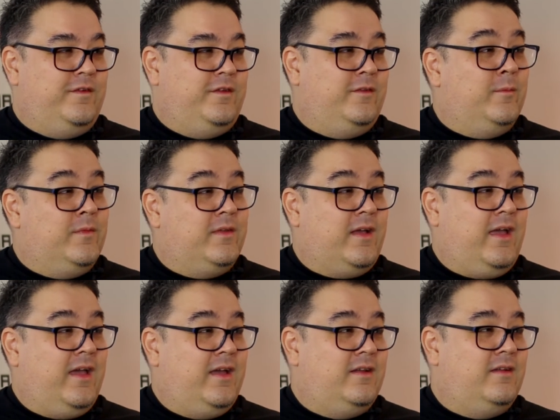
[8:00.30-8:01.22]
films I
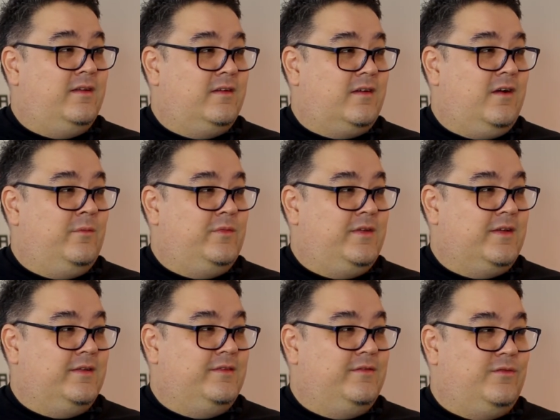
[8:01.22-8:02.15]
had comp
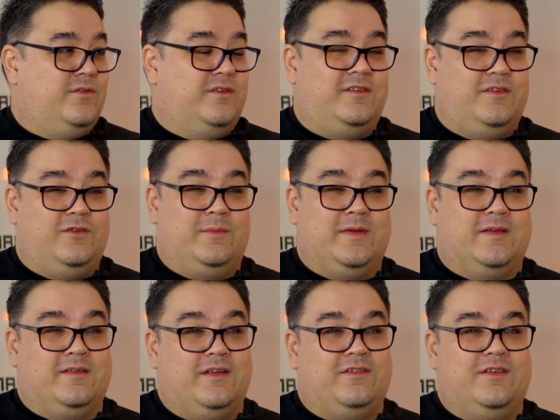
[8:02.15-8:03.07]
tickets for too,
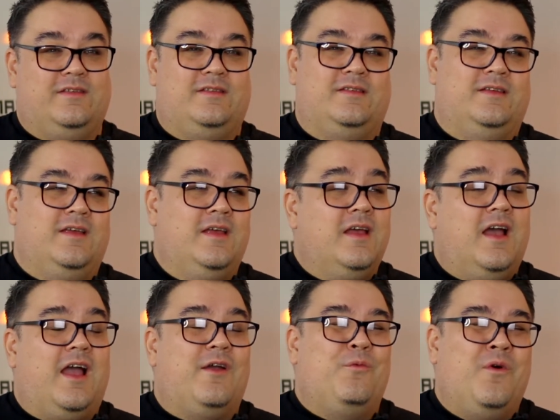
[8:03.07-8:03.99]
because
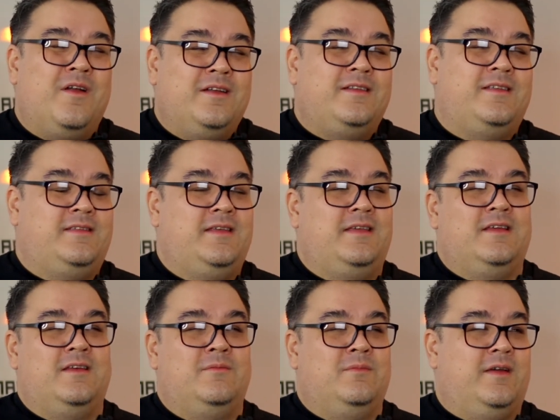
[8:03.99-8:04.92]
I wanted to see
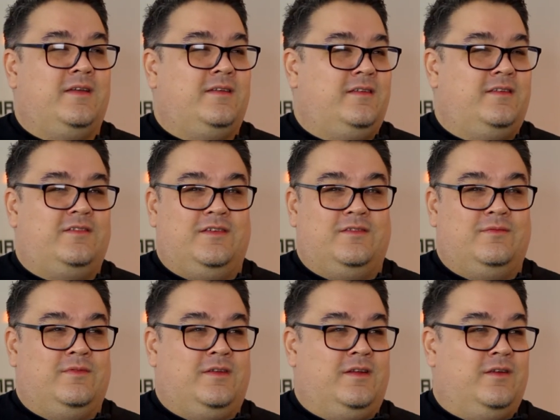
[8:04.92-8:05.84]
them, but it's
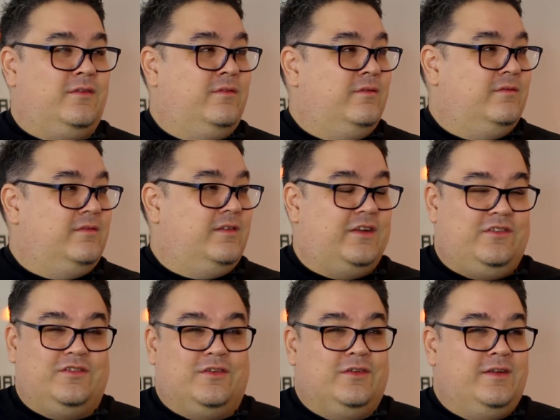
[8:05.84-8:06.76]
just, you know, I
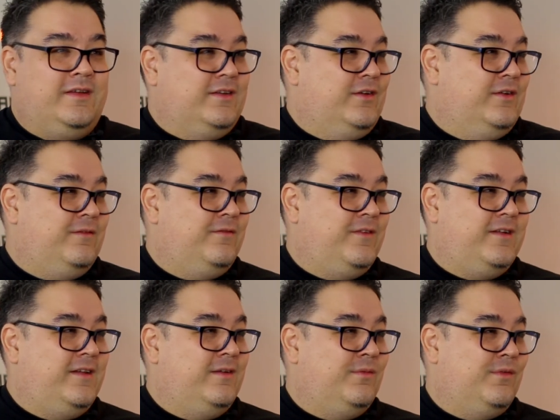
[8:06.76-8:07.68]
just couldn't fit
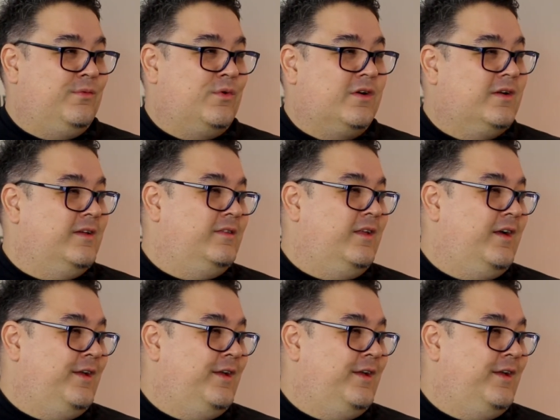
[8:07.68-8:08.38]
it in with work and